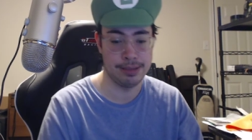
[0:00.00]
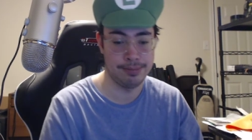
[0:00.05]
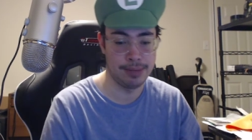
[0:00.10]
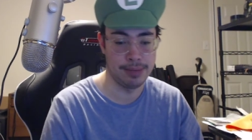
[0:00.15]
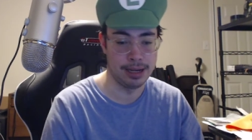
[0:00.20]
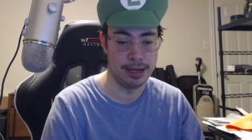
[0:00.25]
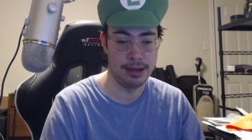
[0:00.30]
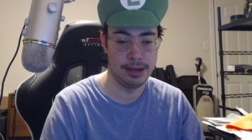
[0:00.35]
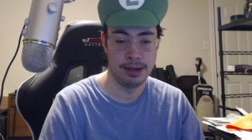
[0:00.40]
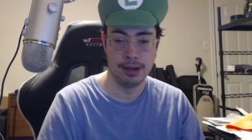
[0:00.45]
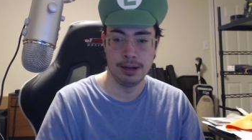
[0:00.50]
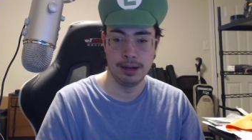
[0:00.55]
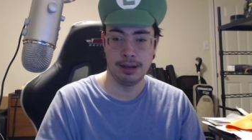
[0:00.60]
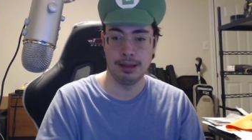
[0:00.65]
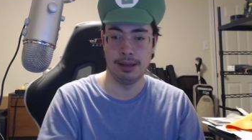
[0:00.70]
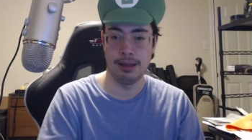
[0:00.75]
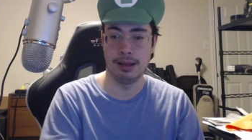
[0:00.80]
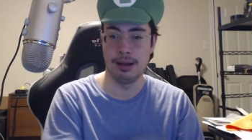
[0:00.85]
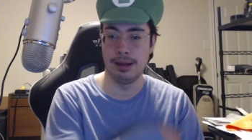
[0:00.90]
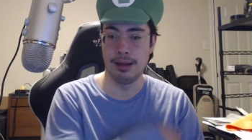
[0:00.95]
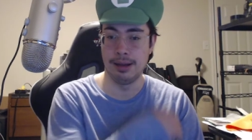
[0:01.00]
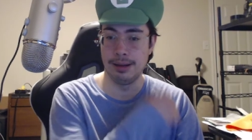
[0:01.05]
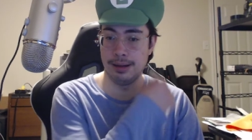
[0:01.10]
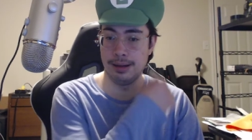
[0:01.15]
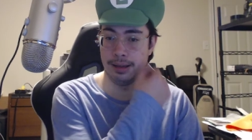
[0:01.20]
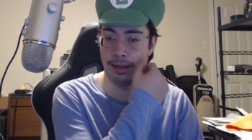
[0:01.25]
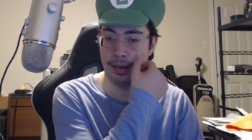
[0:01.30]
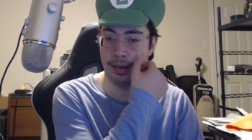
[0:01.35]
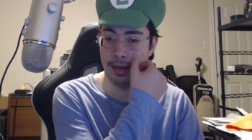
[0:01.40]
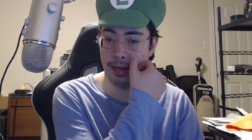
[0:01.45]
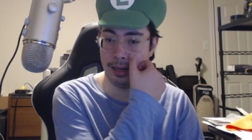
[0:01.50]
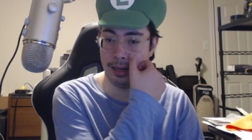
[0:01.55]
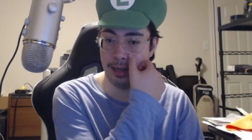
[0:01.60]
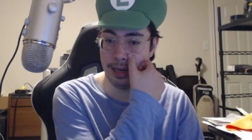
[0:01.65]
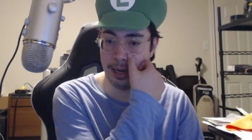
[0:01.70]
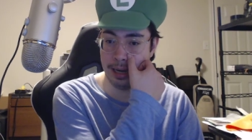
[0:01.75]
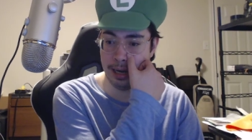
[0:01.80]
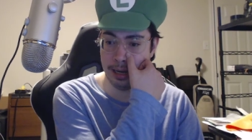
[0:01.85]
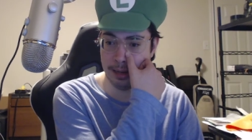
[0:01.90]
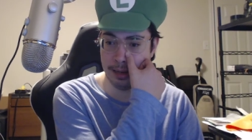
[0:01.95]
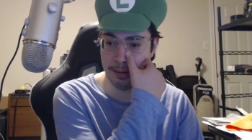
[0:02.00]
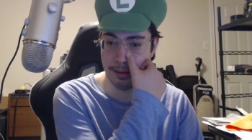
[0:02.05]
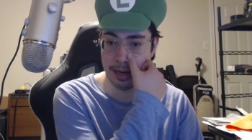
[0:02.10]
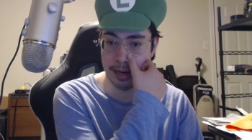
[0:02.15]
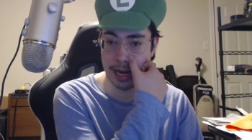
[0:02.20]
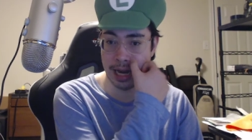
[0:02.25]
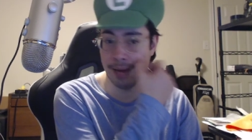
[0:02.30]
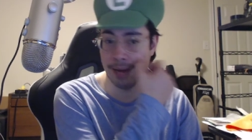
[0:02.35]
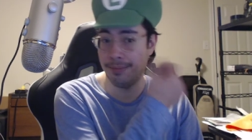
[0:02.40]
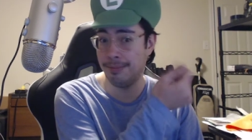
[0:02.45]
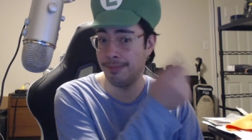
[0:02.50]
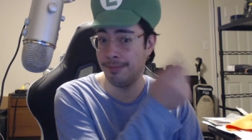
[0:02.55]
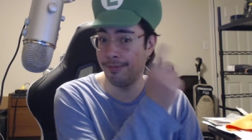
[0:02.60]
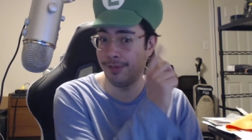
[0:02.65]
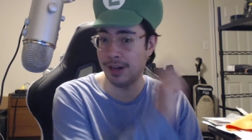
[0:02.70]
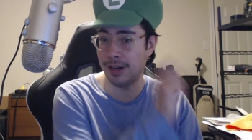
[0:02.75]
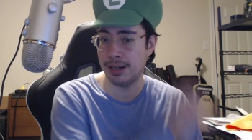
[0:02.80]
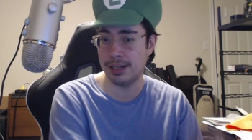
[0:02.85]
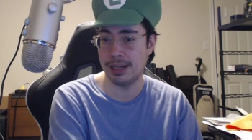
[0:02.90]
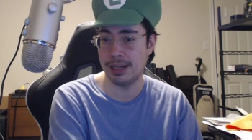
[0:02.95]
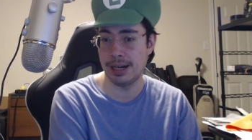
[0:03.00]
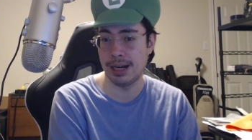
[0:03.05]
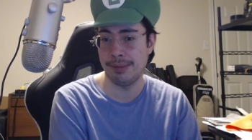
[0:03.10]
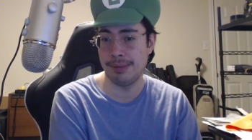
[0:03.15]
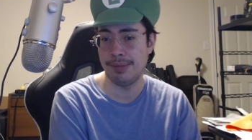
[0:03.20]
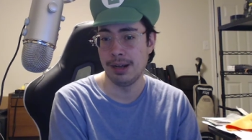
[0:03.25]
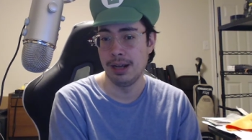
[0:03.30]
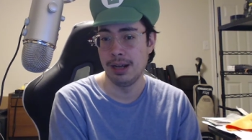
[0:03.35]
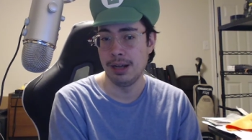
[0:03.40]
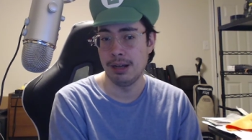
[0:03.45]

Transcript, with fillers: But the he he came, fixed it up.